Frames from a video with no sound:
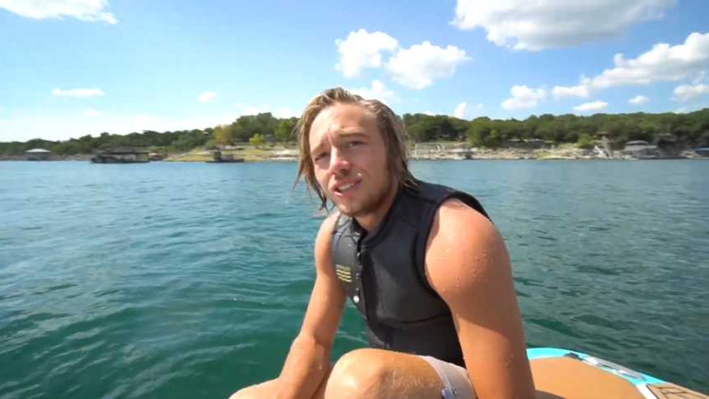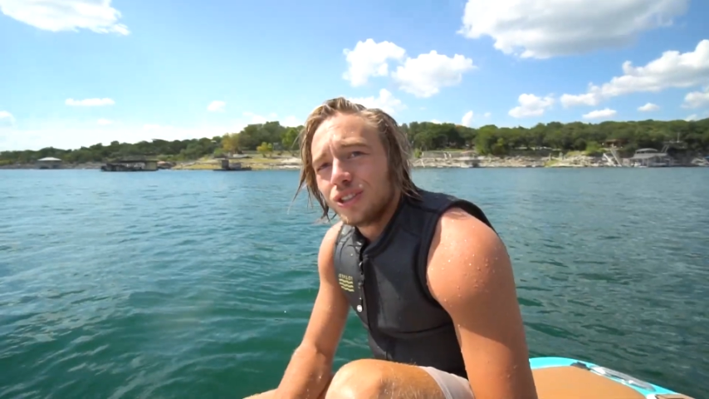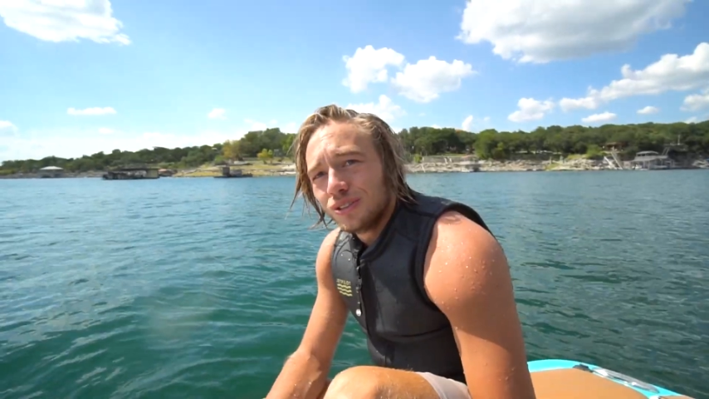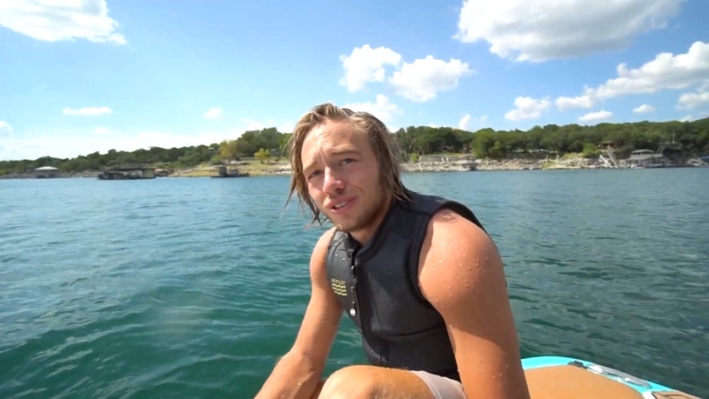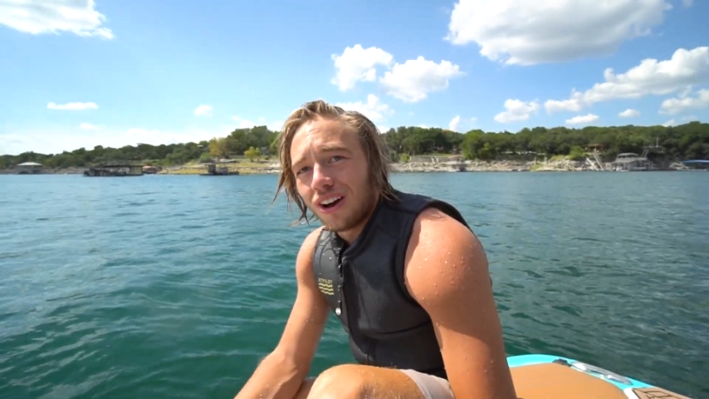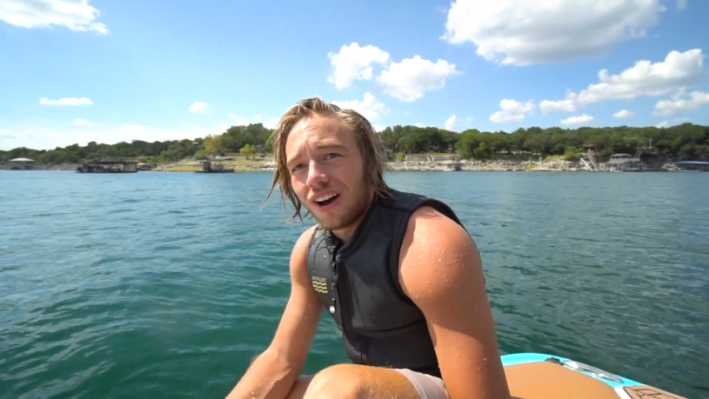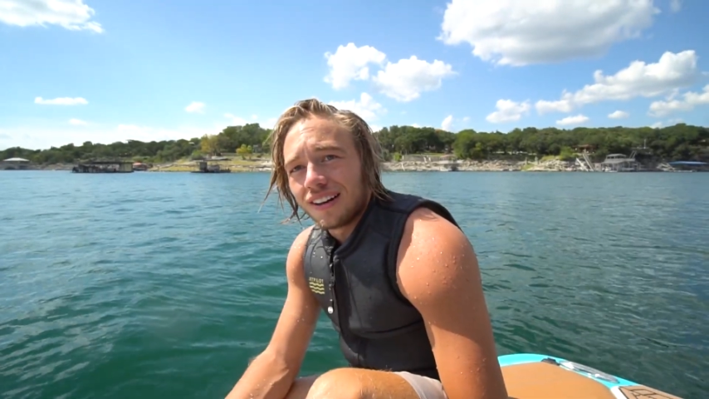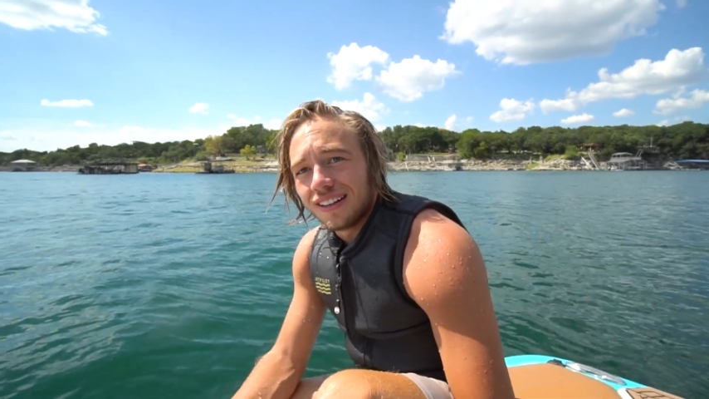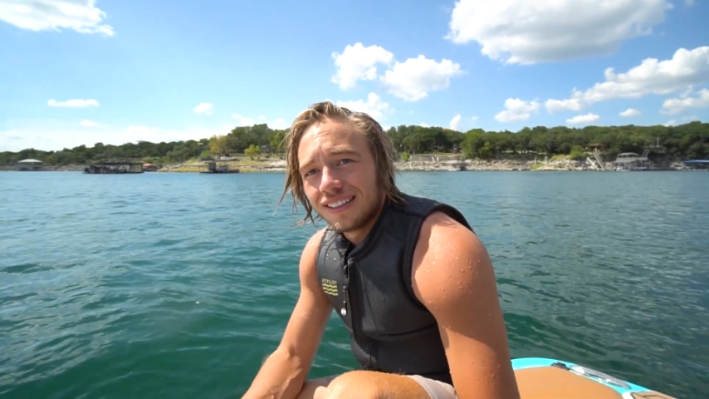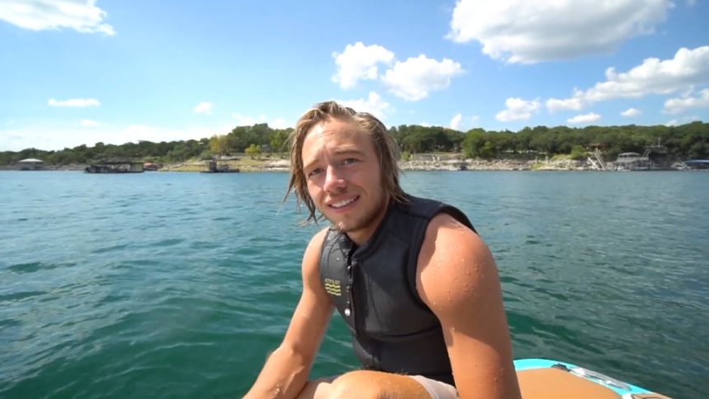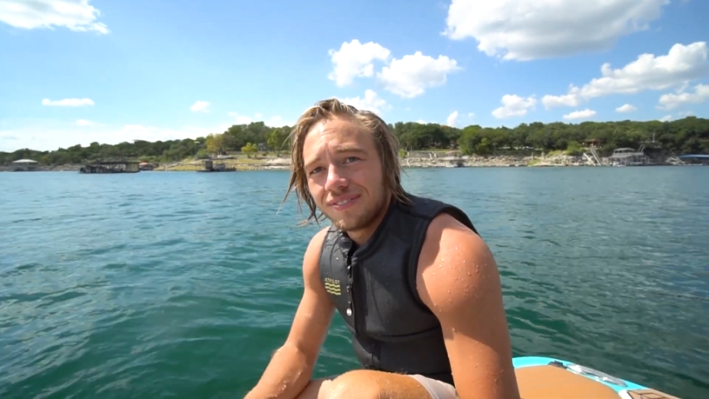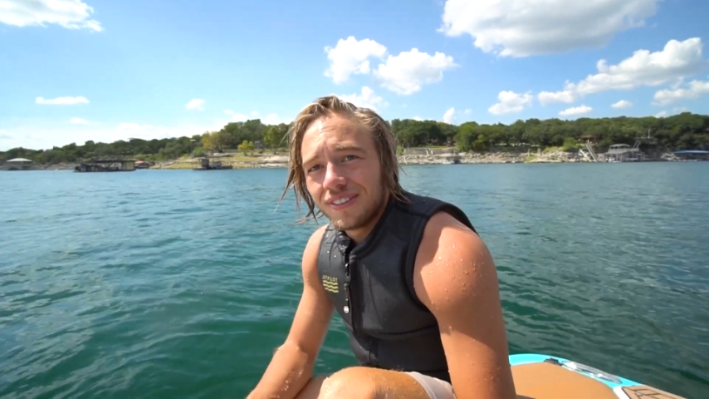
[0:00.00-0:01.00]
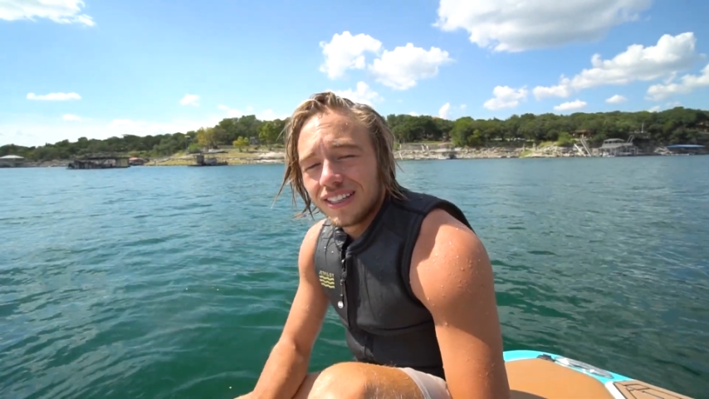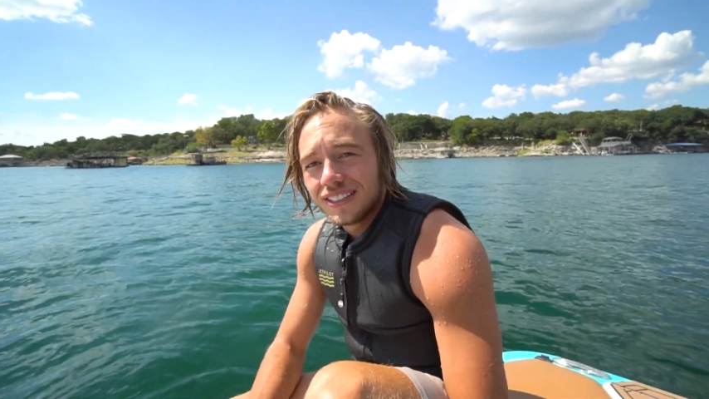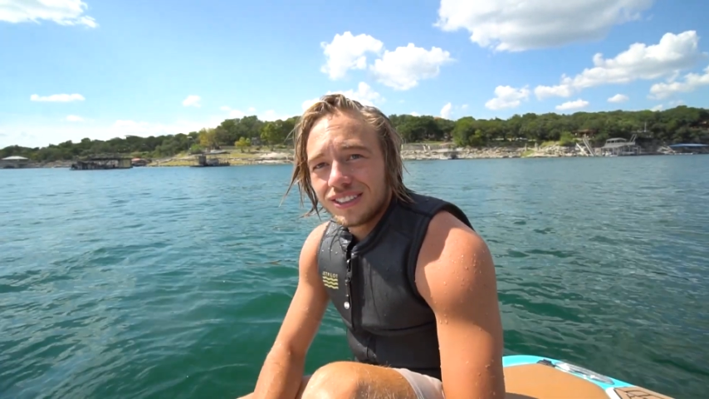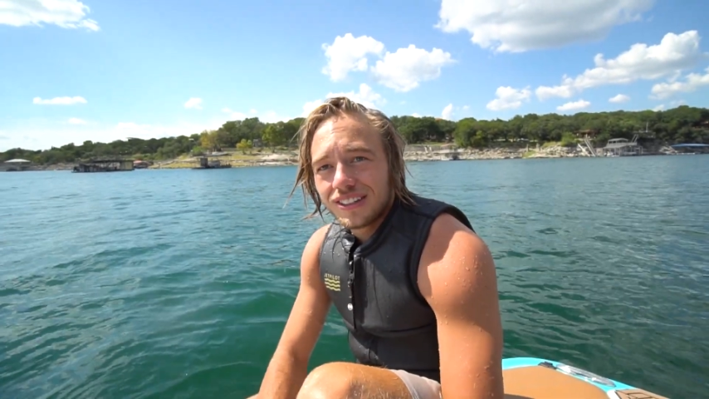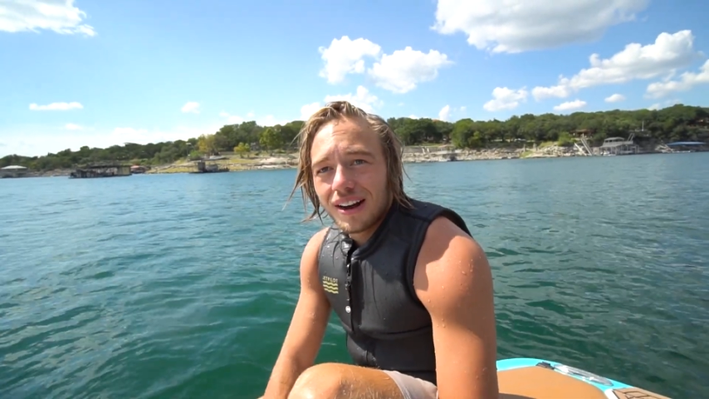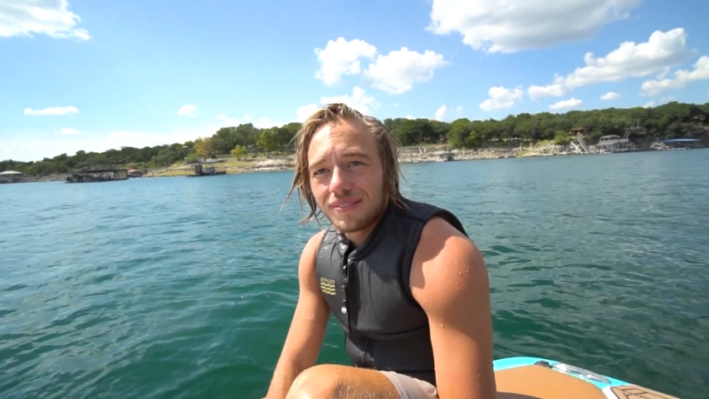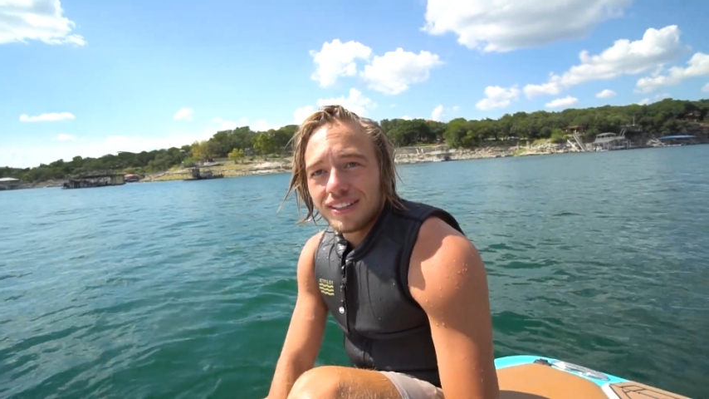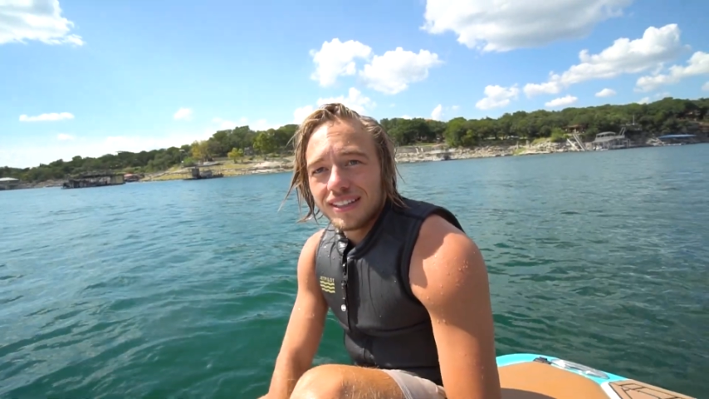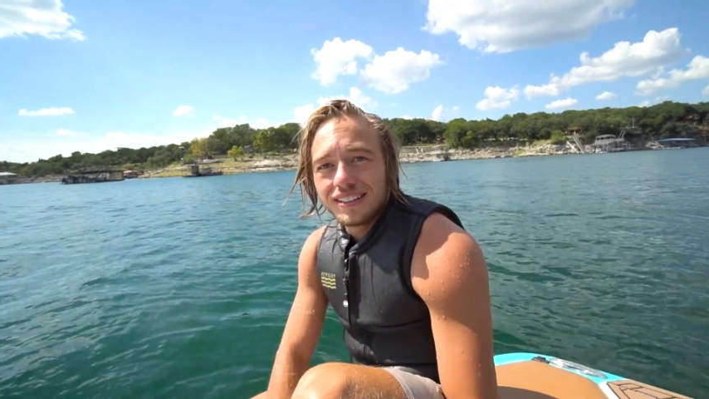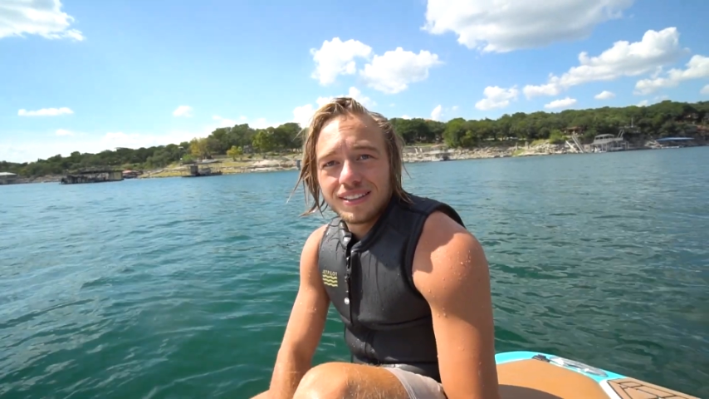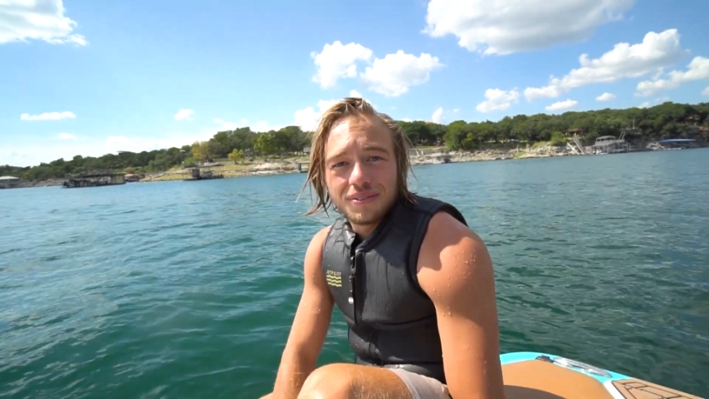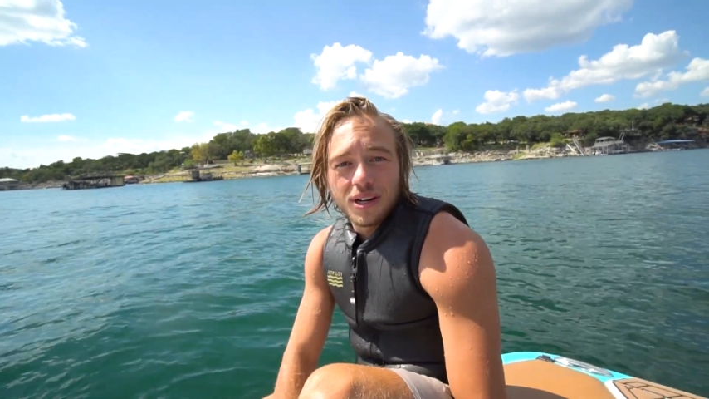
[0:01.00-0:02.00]
shoes on yeah. being strapped
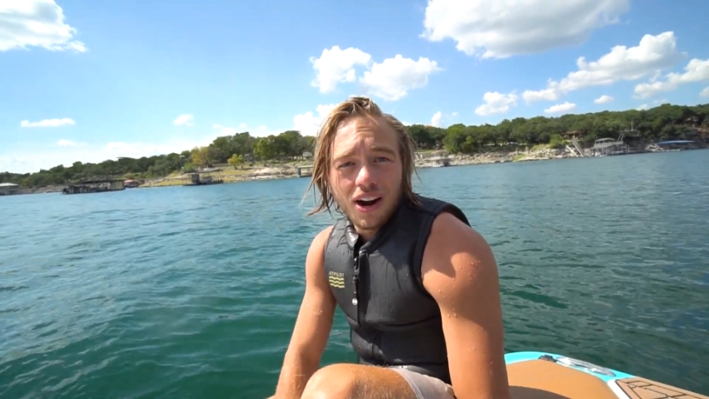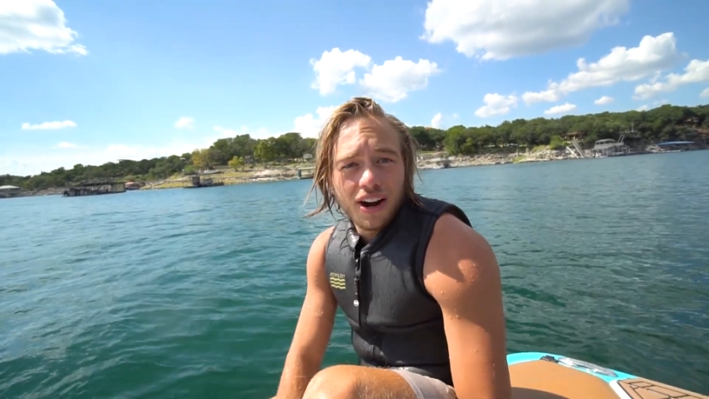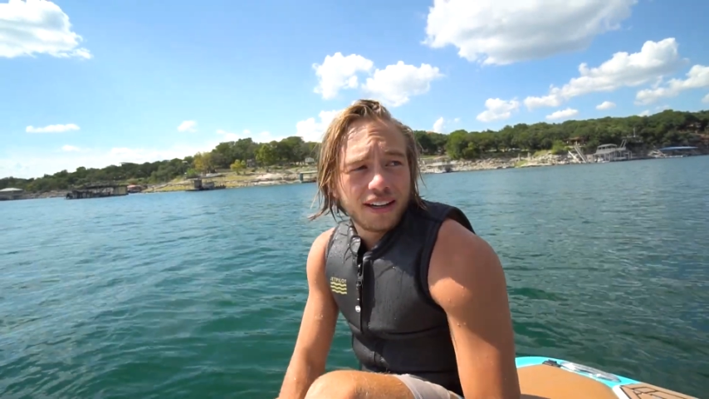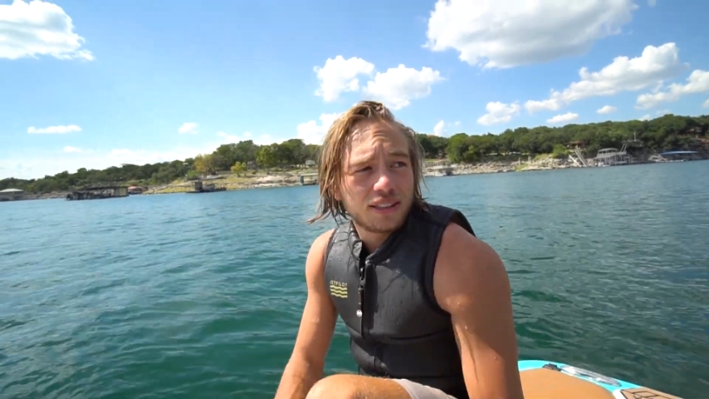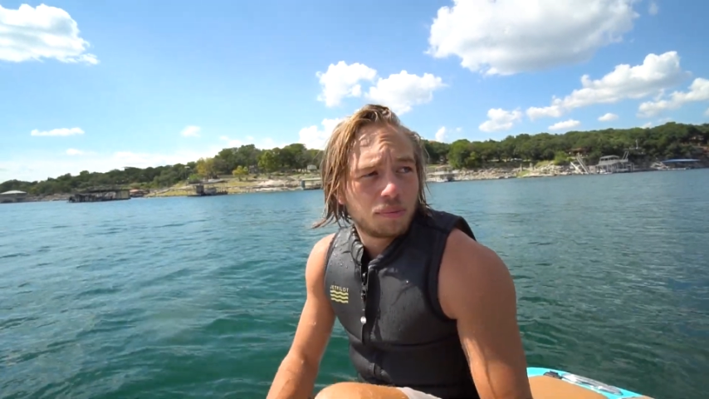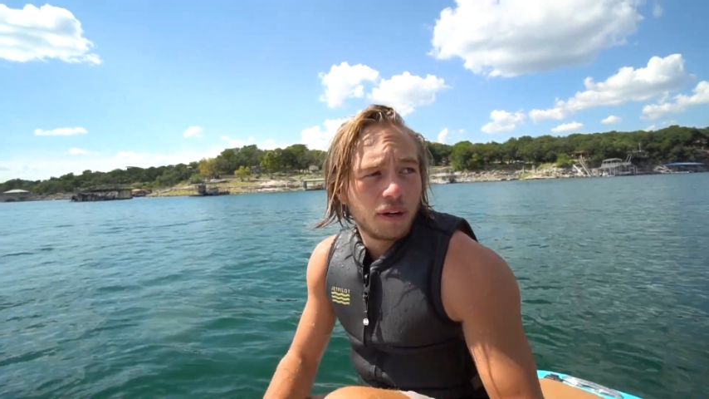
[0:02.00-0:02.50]
in to be honest.